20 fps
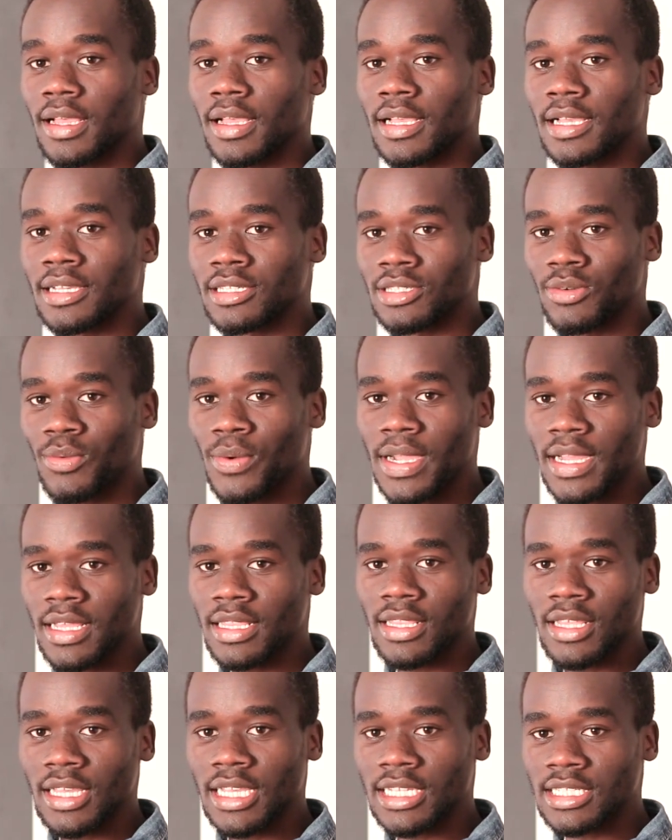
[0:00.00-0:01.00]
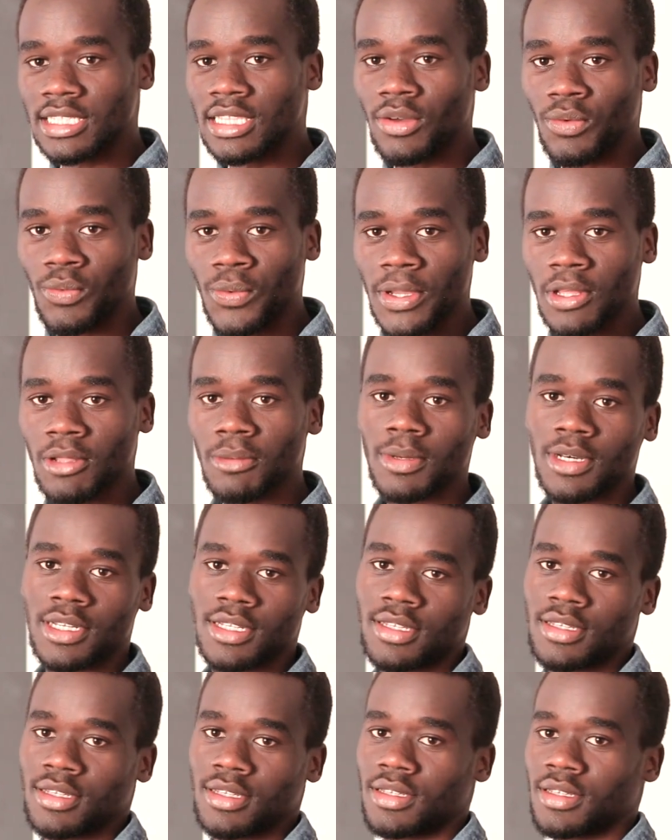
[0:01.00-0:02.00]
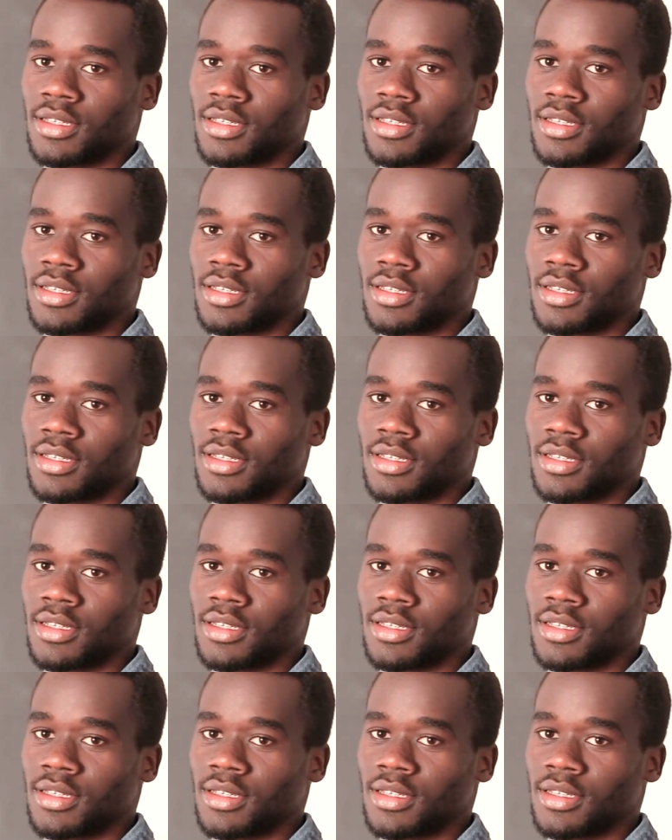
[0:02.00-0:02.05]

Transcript: is the real money,